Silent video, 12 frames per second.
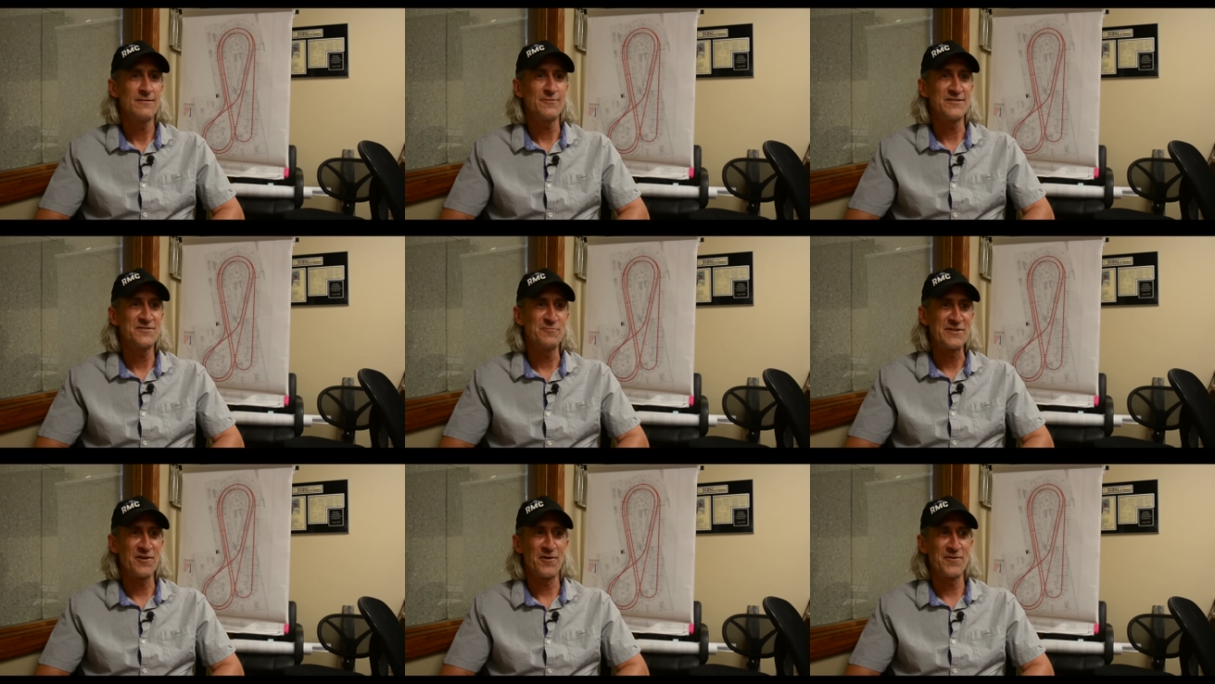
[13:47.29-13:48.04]
we,
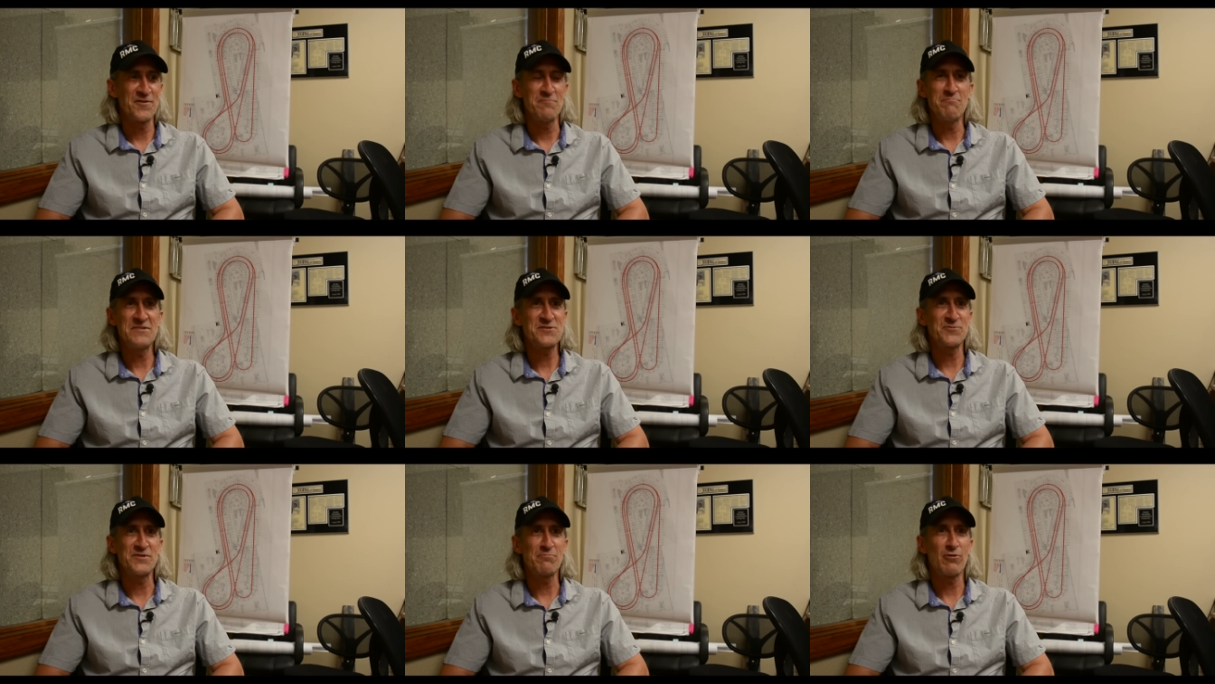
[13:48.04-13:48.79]
we called it the
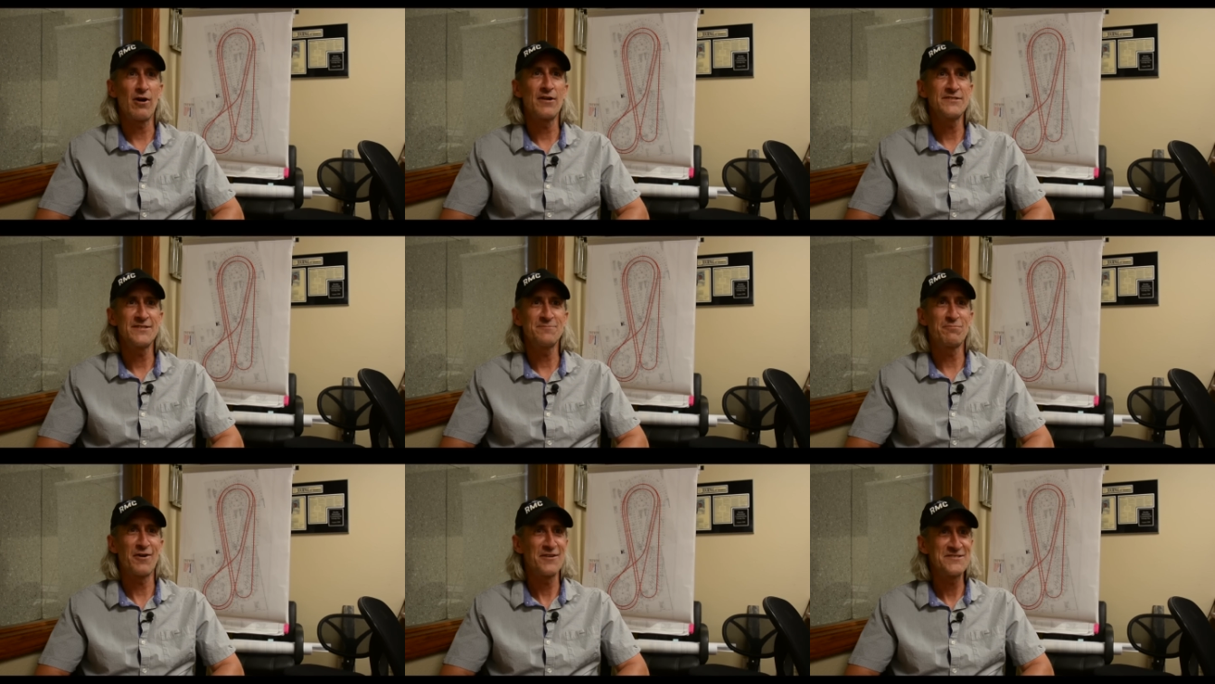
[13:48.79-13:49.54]
mystery
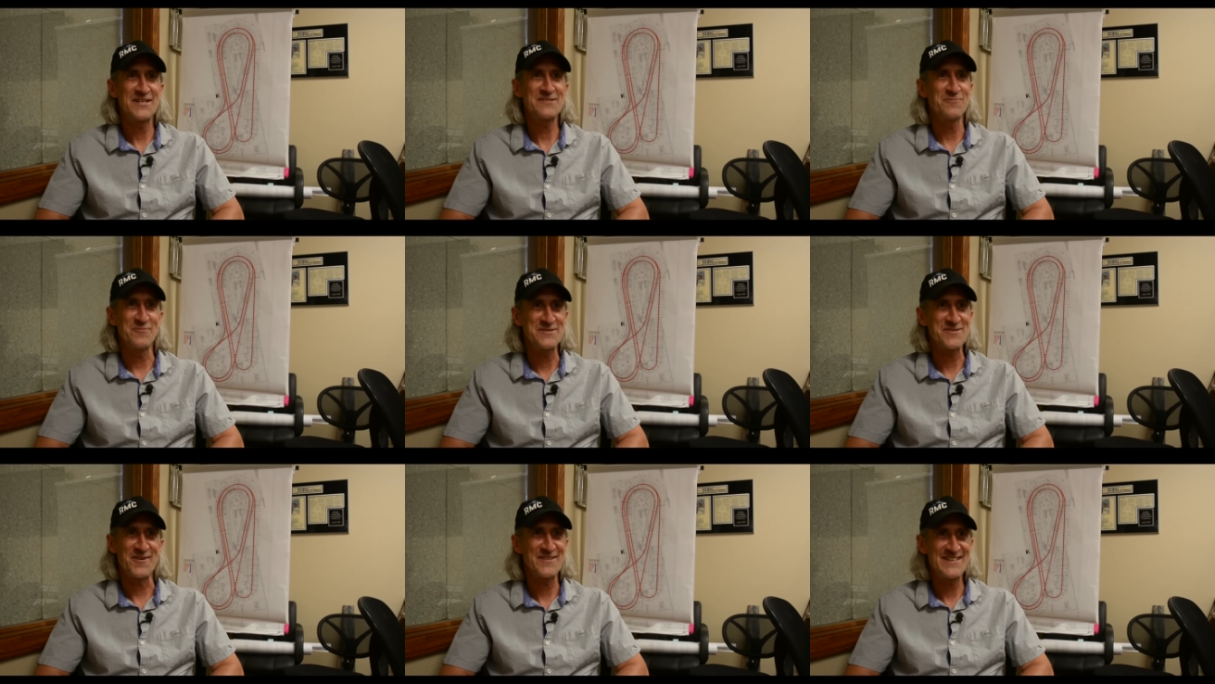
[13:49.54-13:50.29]
project, project when we
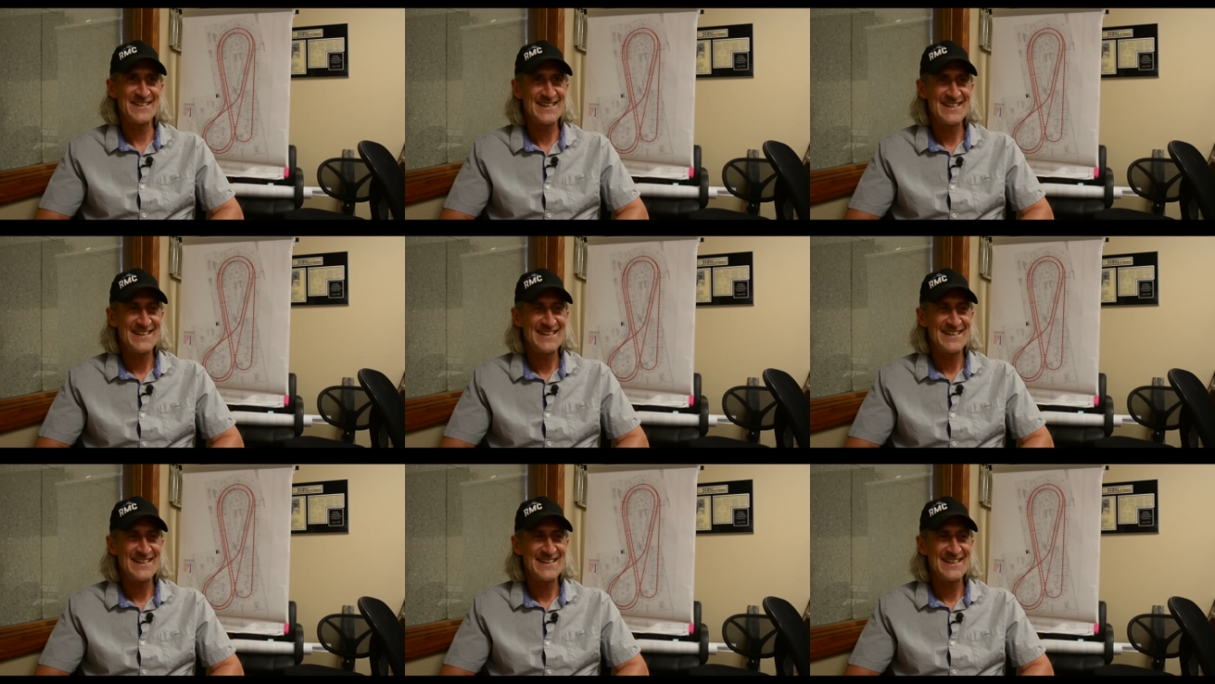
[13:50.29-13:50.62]
started.